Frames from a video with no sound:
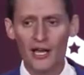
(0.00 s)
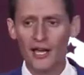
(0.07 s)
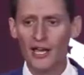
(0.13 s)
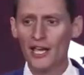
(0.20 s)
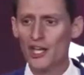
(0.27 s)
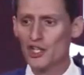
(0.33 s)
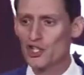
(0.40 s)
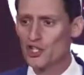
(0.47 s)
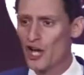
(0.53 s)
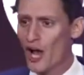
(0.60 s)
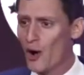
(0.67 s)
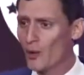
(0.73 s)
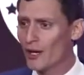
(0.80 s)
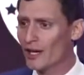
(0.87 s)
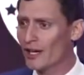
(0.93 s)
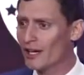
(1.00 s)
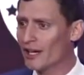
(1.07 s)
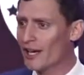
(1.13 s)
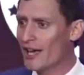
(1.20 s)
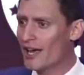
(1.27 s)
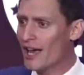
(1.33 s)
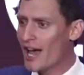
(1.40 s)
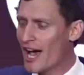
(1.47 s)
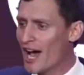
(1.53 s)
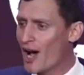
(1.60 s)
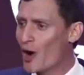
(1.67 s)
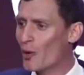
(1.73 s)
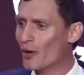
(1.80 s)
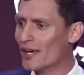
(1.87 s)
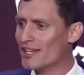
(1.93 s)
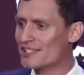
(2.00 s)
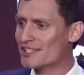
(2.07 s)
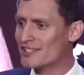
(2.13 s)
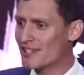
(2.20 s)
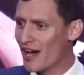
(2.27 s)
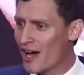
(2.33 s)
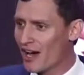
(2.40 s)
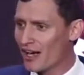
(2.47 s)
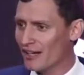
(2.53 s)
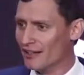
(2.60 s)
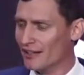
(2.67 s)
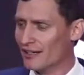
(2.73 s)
He's showing how it's done.